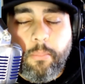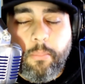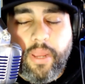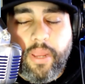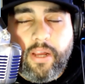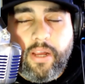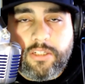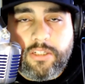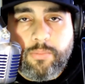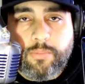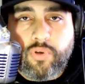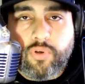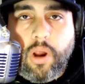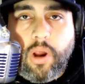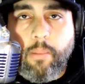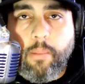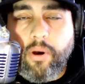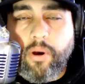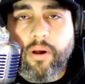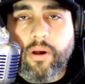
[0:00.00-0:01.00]
being a
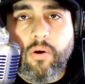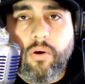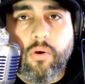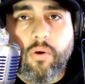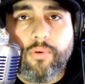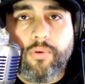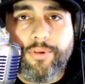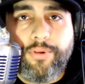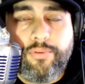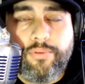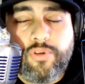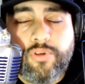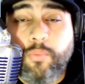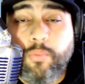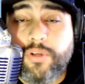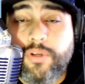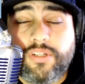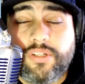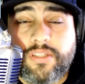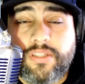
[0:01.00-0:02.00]
subscriber here on
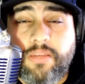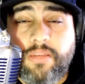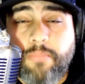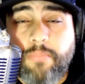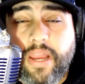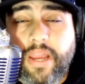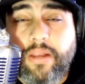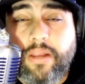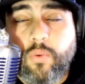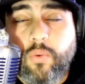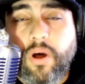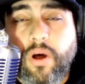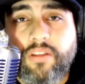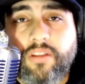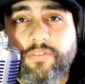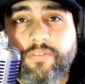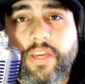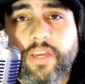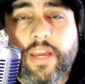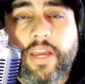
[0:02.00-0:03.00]
YouTube, which is the main
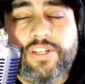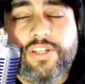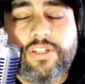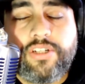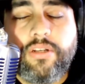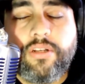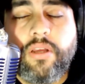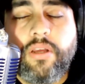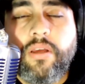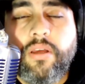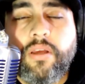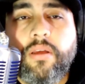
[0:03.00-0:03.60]
qualification,